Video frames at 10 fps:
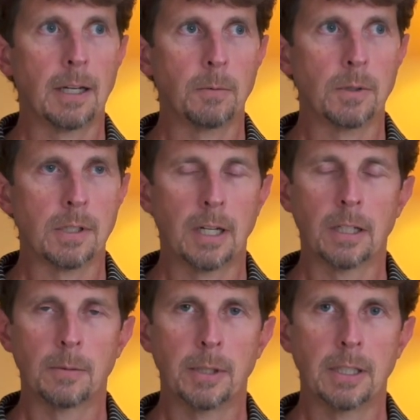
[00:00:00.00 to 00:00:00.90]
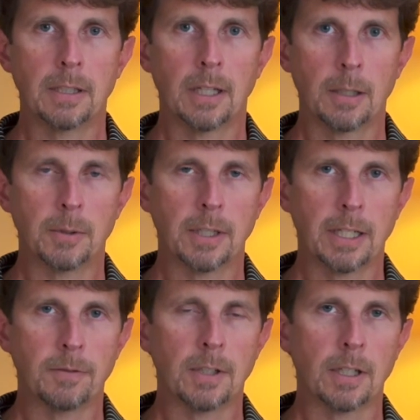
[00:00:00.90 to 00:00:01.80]
I was not going to be able to
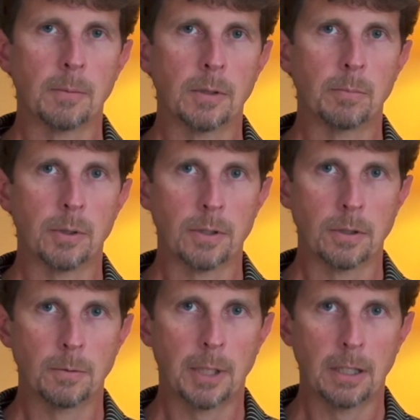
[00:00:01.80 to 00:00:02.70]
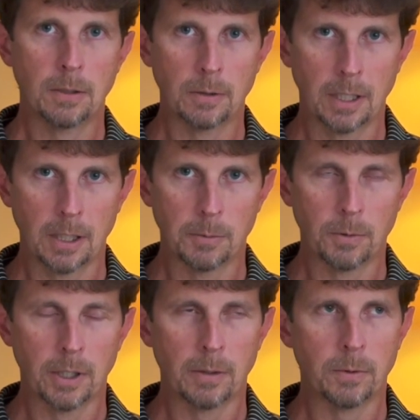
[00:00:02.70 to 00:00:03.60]
have time to pursue my own game
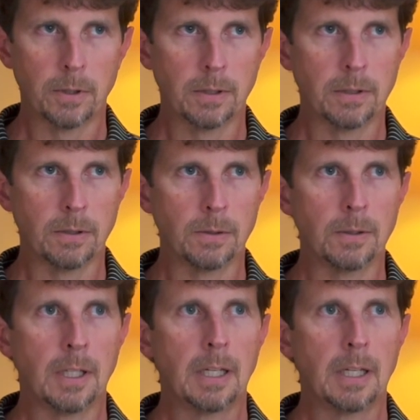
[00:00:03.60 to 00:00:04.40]
the way I wanted to.